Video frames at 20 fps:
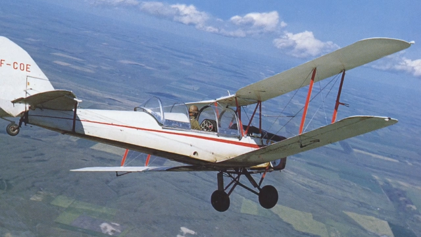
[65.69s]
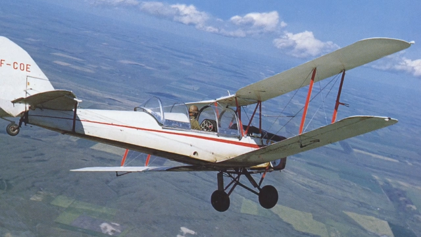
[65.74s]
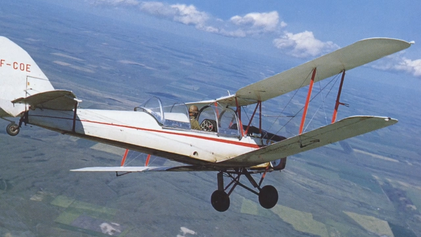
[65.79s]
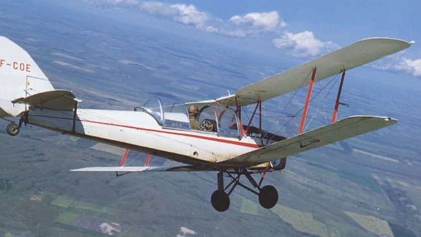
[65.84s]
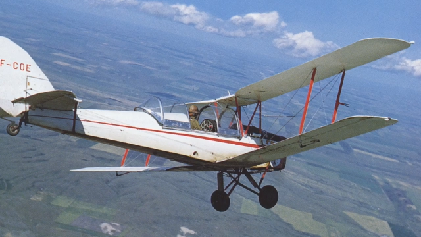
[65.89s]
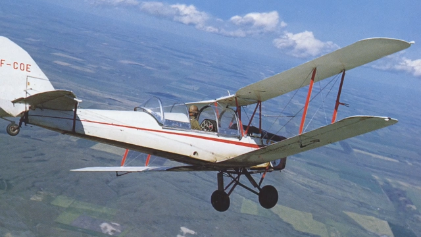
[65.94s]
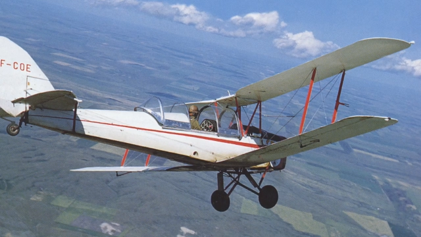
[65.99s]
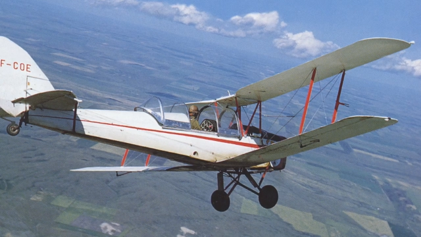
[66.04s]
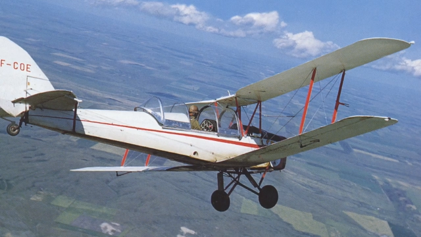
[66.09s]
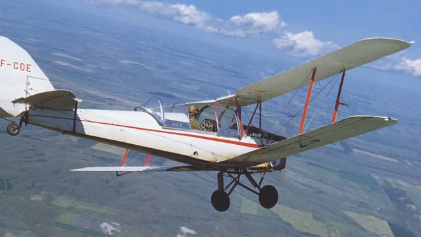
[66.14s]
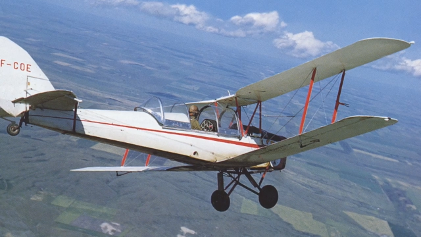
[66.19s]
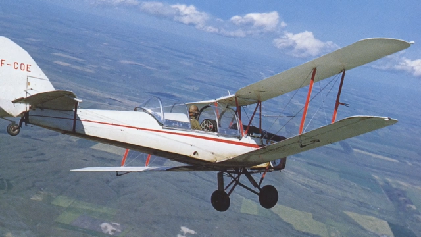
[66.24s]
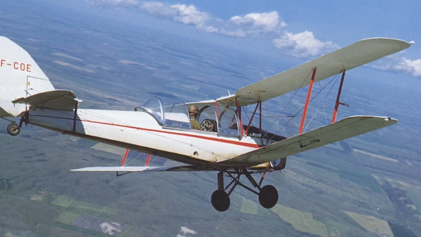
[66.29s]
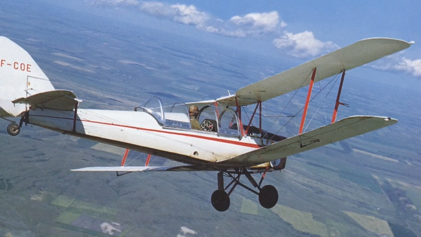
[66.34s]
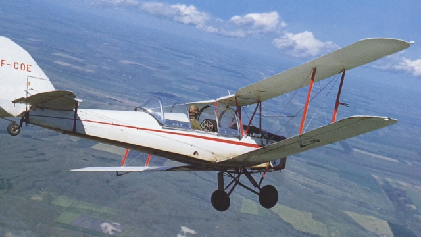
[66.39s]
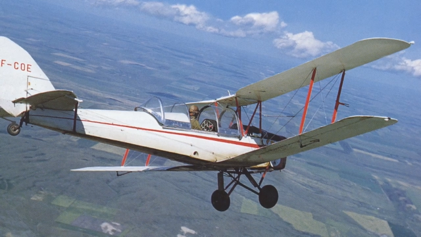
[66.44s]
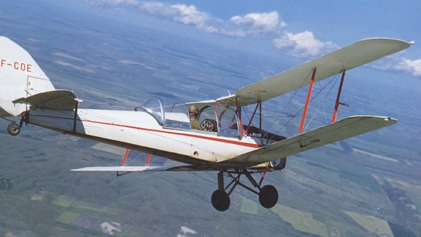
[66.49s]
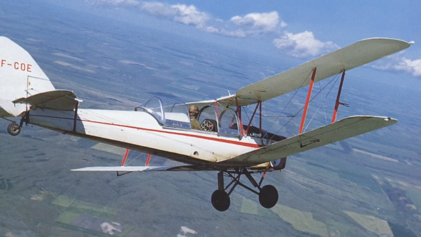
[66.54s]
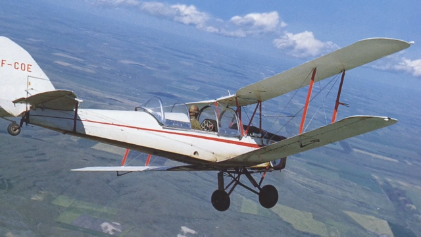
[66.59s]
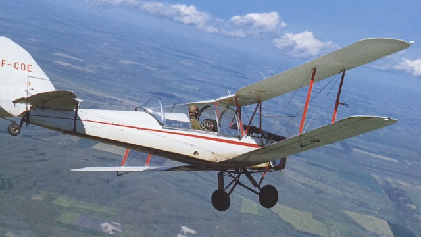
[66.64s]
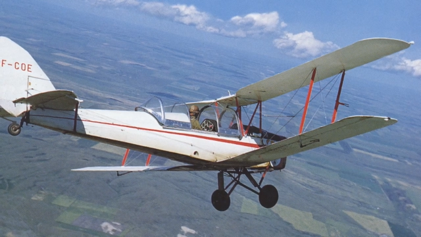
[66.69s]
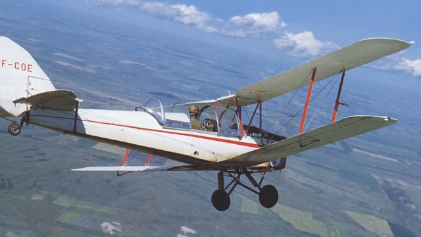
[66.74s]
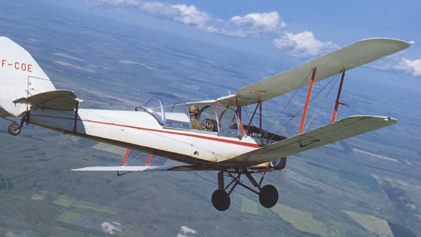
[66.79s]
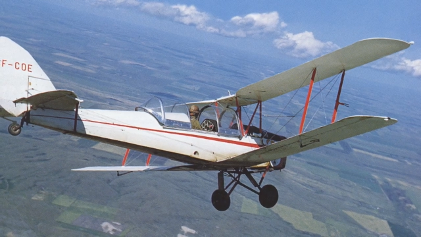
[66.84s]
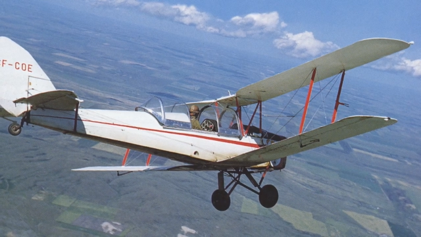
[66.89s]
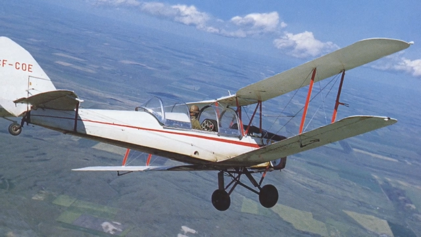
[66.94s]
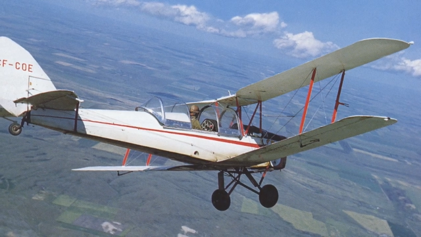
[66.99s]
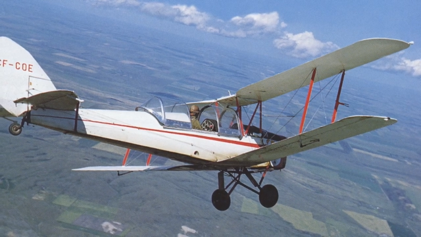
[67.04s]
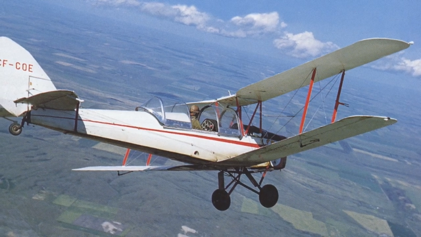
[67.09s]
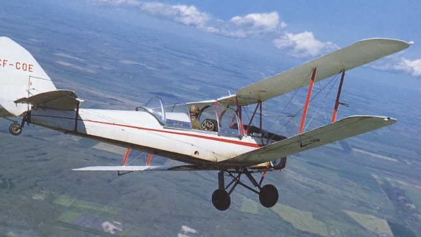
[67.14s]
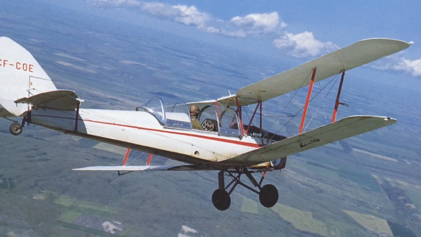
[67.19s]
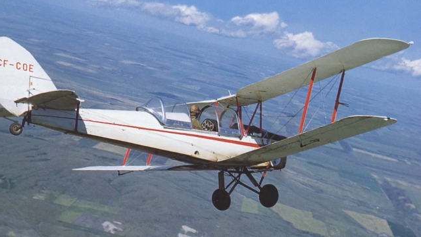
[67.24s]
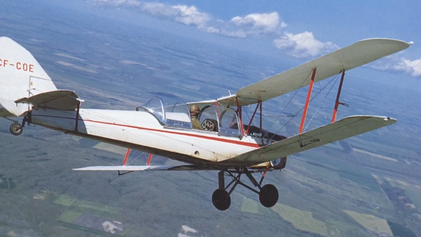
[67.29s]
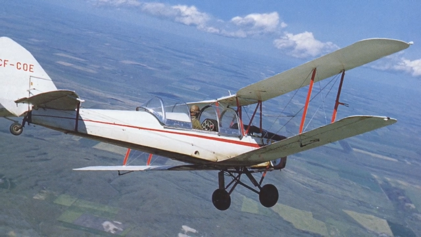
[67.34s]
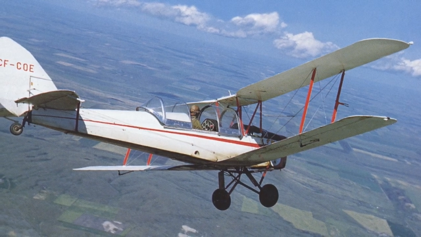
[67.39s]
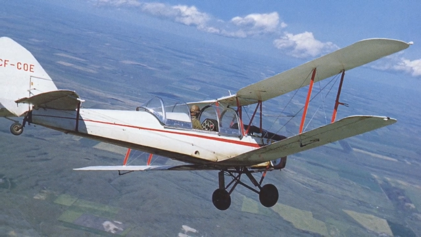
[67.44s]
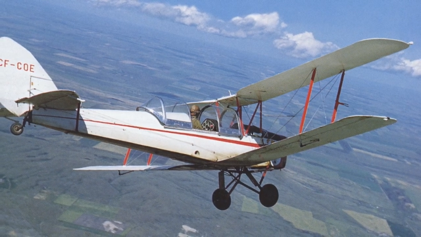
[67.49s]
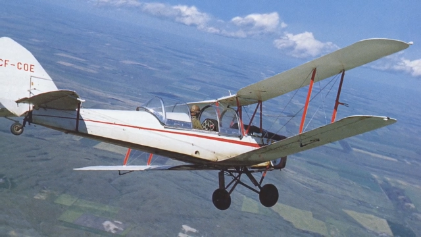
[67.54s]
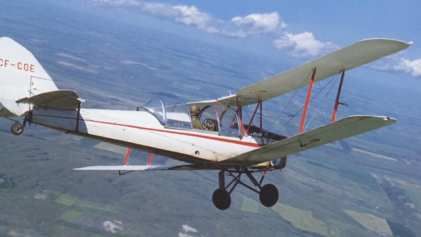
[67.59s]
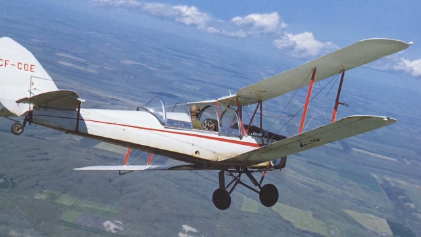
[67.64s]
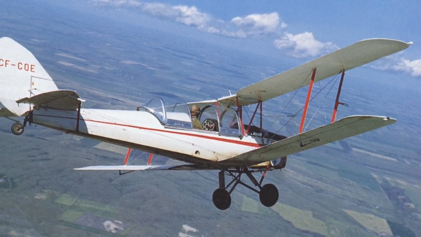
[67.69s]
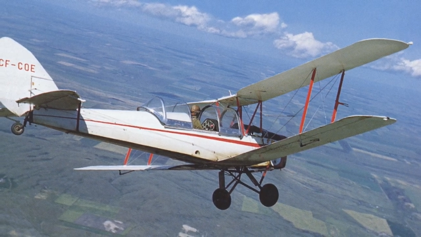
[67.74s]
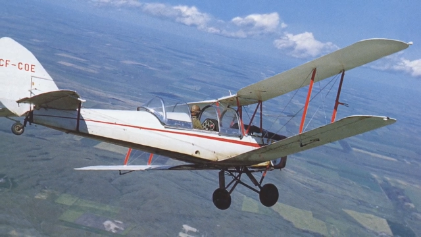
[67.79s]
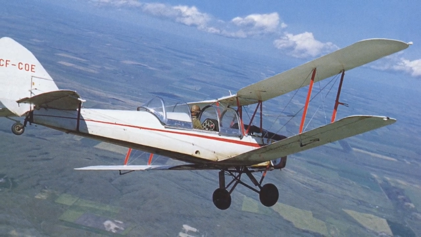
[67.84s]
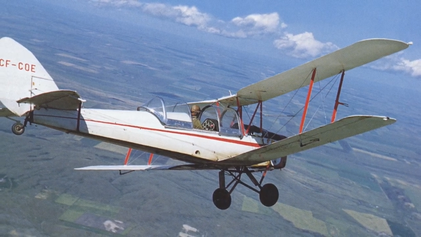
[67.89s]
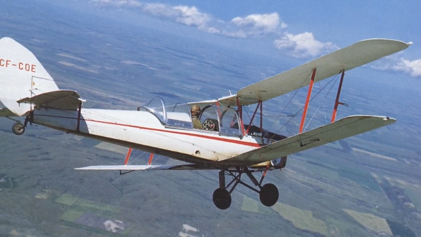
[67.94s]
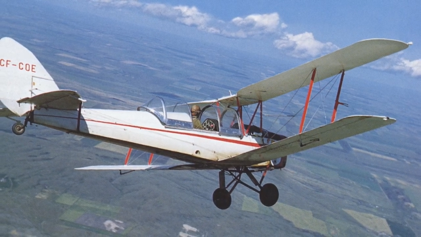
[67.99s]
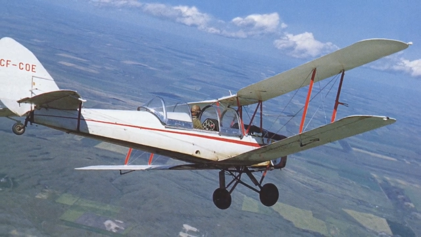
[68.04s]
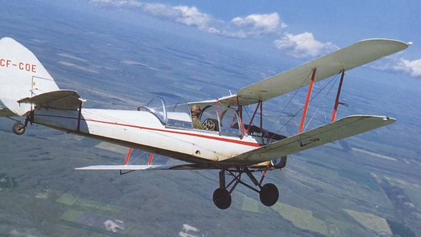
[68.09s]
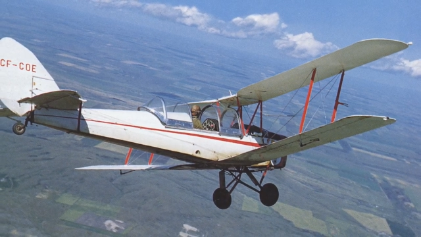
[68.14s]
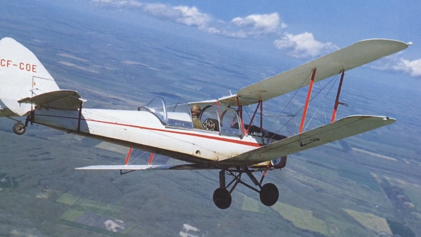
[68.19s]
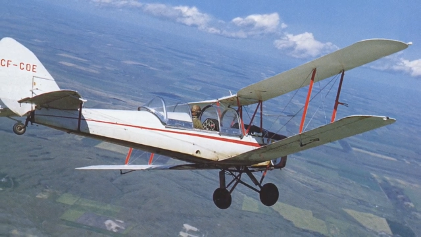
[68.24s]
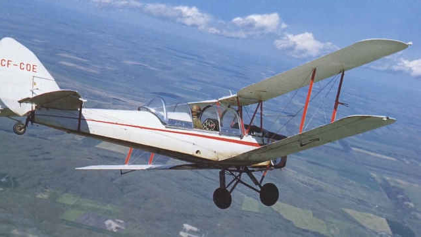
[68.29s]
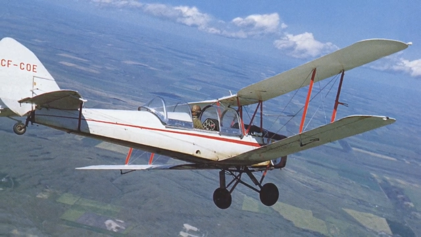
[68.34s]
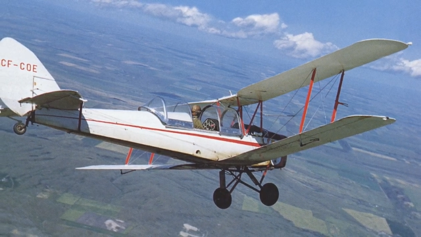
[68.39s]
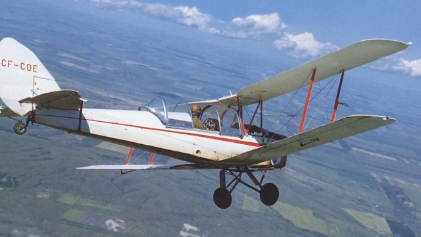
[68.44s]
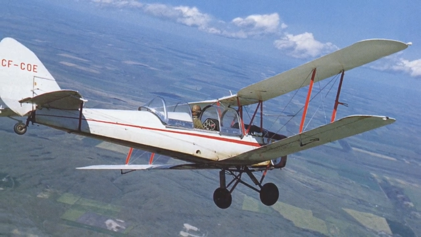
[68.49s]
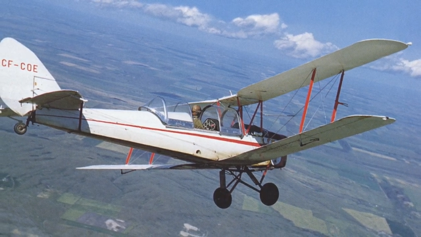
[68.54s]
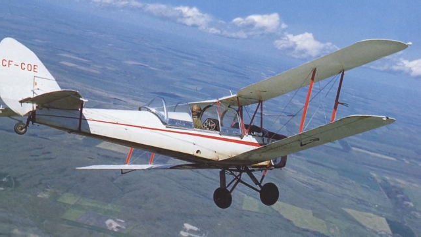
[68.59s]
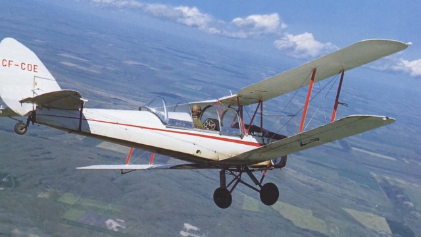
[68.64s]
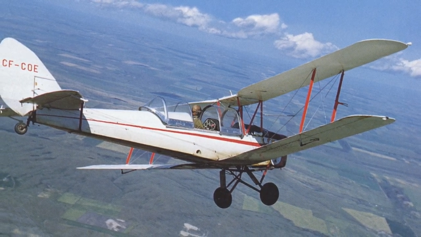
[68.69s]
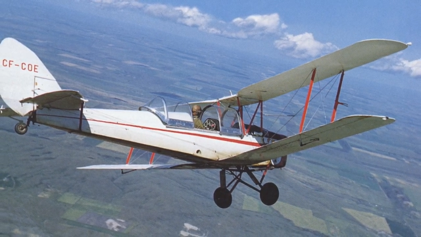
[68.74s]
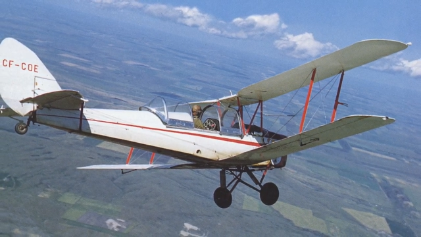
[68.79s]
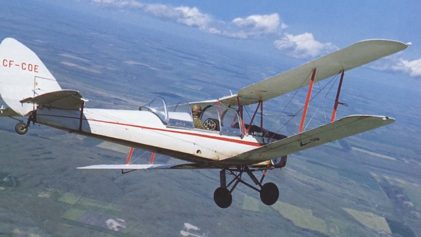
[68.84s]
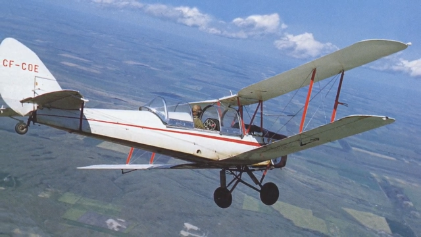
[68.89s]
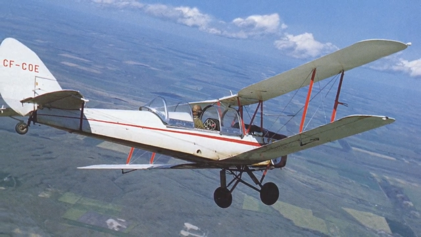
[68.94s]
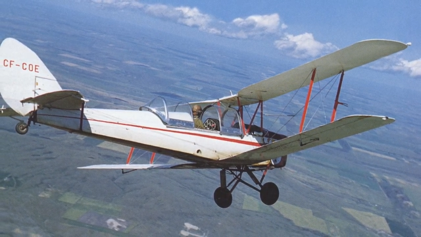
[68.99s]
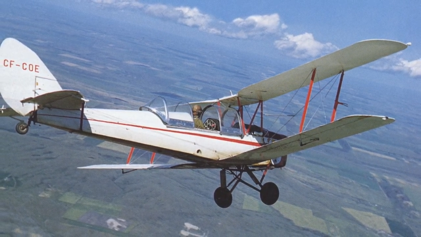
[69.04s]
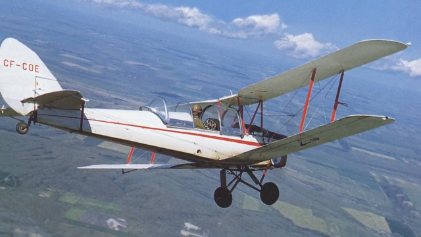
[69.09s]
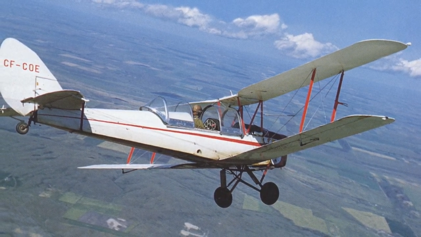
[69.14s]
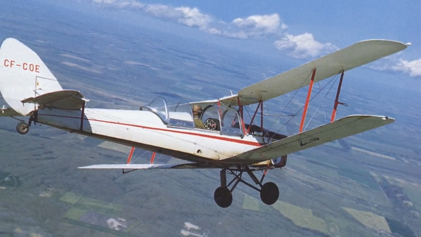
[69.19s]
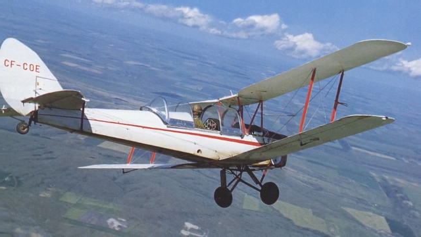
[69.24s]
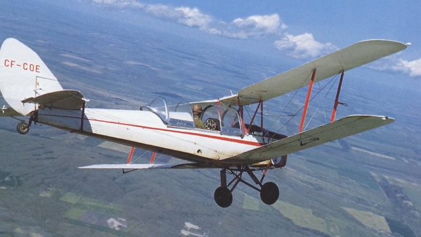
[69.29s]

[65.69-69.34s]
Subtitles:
Nobody's mouth can be seen.